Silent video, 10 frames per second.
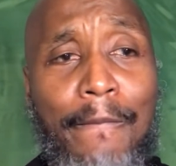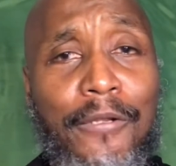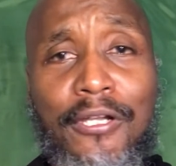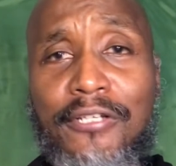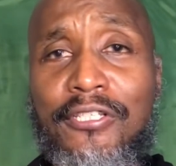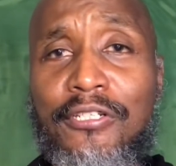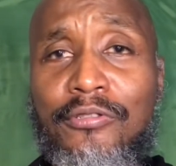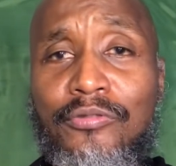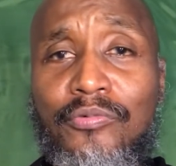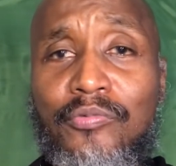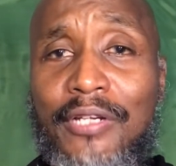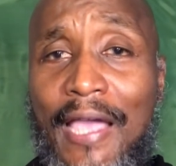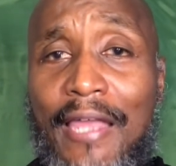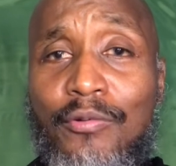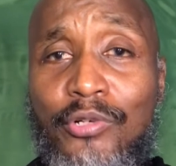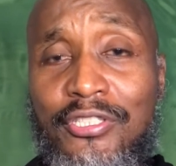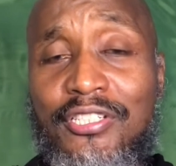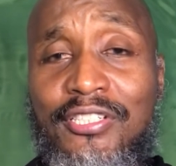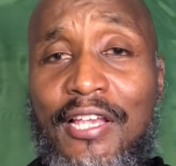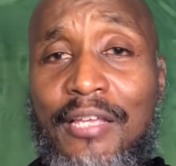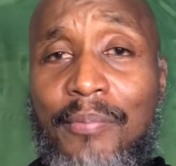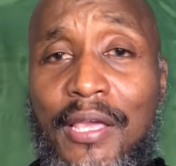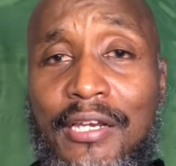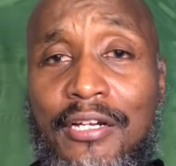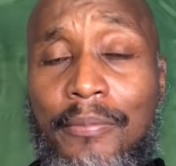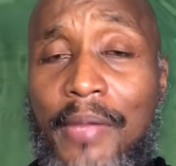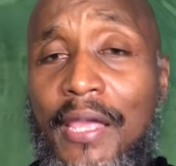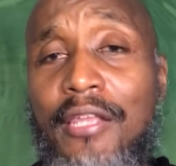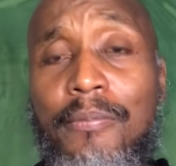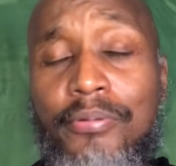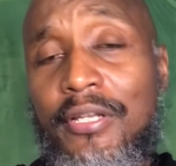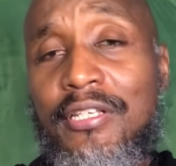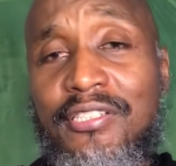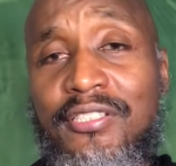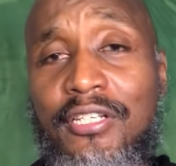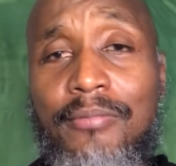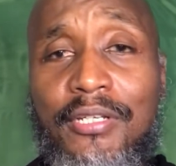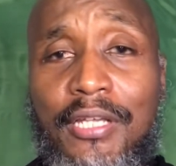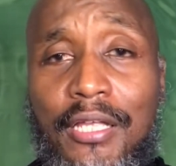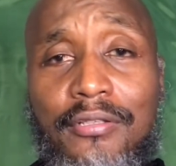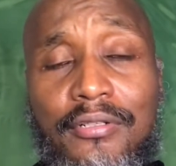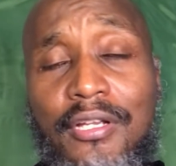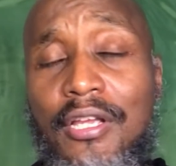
because he kind of was the second man in command to bring this team together.